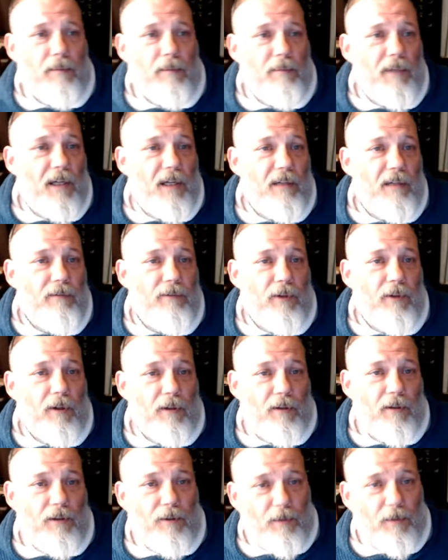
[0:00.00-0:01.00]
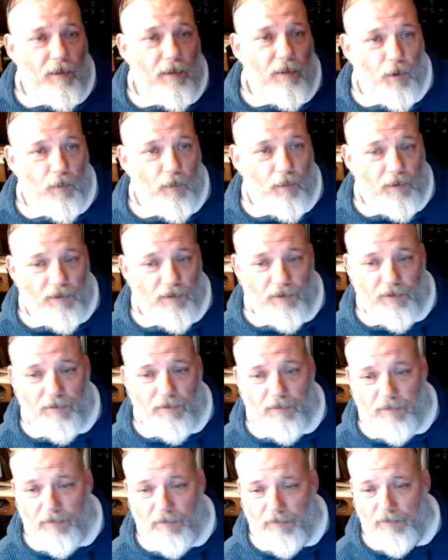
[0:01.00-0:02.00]
not even talking to you anymore,
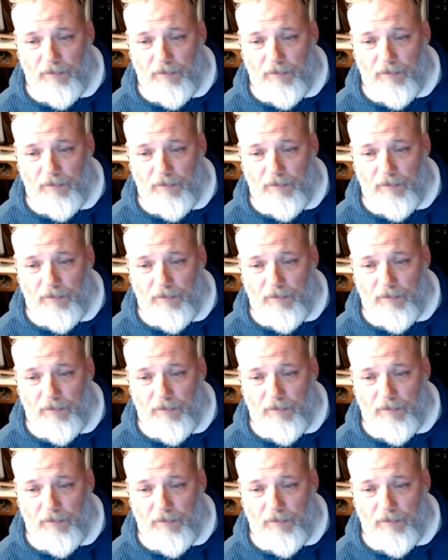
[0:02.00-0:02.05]
Wilson.